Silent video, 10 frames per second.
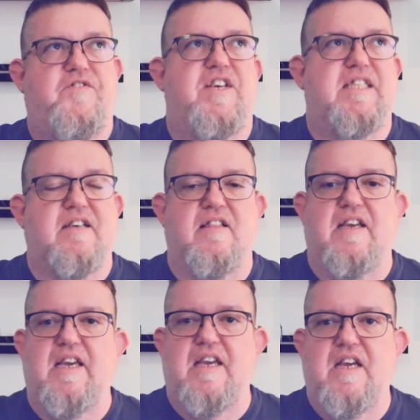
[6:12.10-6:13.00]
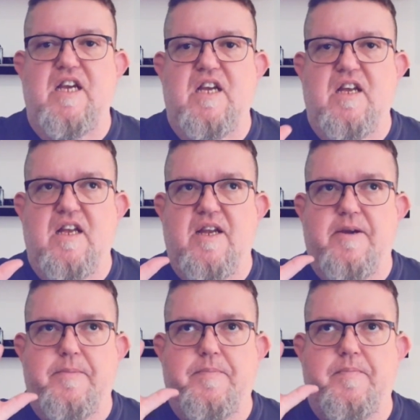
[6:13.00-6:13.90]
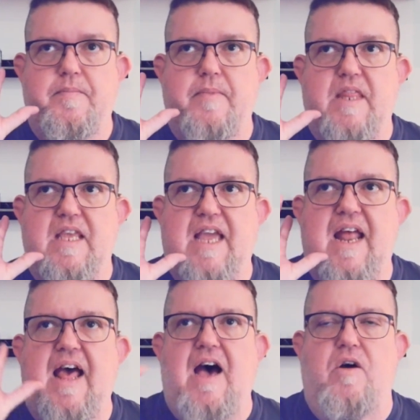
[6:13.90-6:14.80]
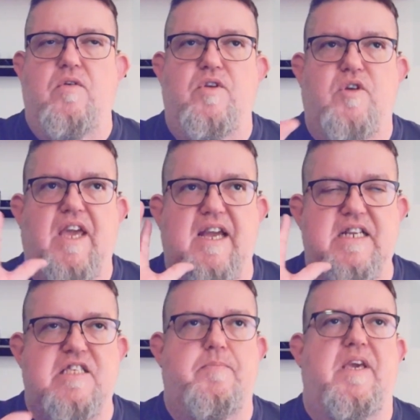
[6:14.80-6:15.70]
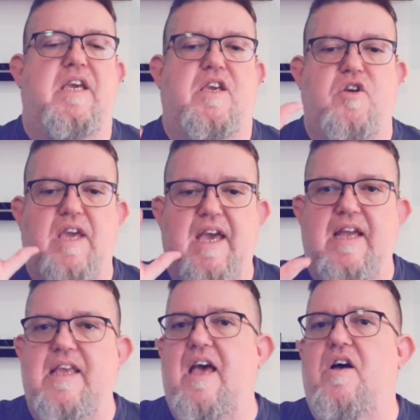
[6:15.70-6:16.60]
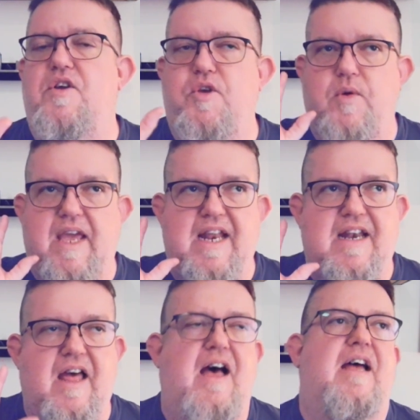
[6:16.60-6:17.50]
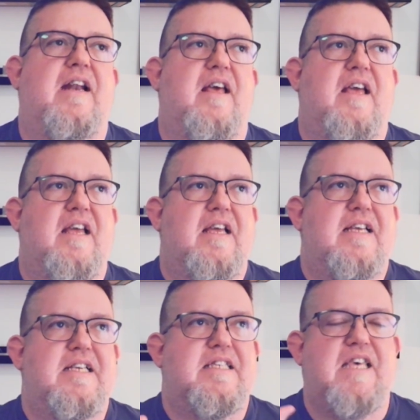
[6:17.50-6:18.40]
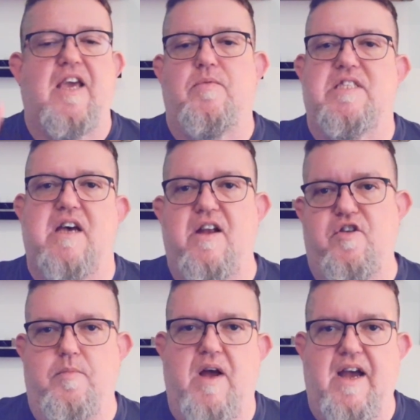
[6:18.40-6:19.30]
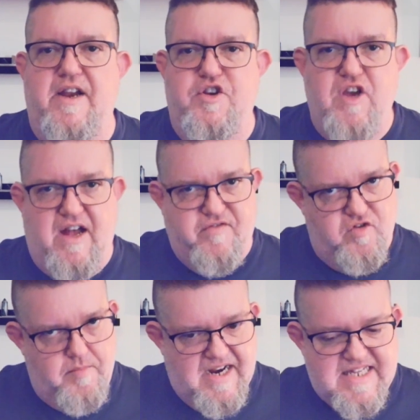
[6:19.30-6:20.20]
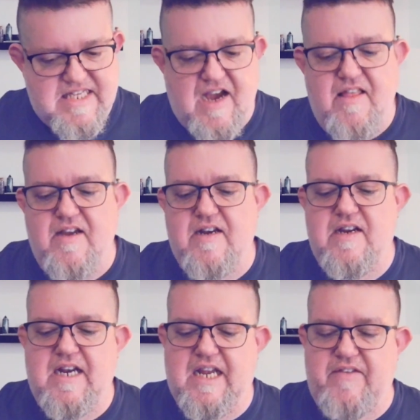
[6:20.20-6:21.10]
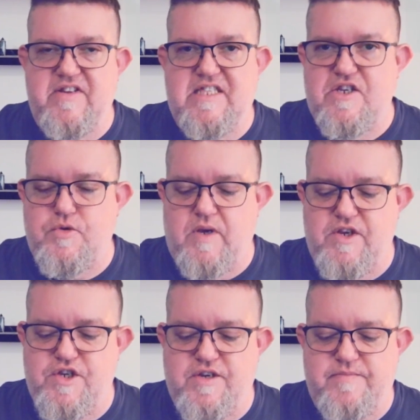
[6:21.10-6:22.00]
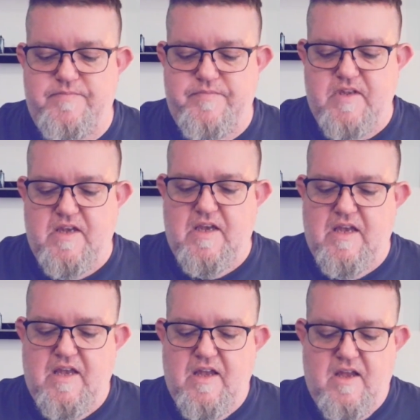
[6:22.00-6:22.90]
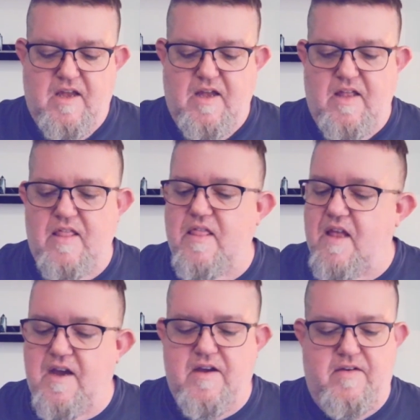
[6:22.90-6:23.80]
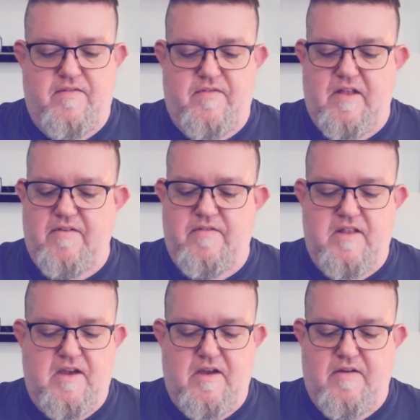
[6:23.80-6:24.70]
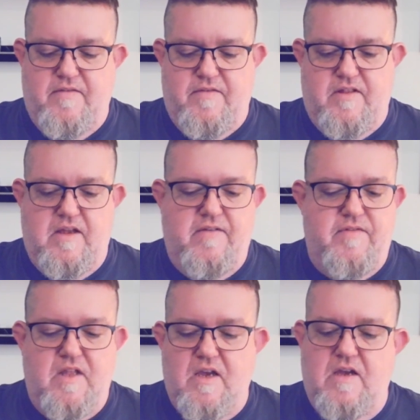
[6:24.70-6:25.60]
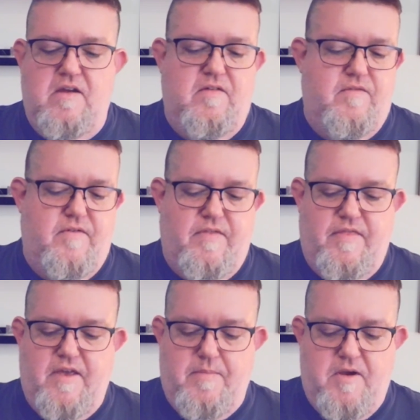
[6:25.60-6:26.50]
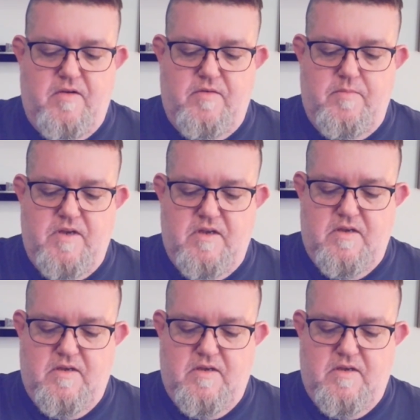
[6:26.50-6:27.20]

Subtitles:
physically get out, you can't speak, you can't yell, you cannot say what's on your mind, you have to remain silent in a given situation. Love, love, love, love, love. Step home.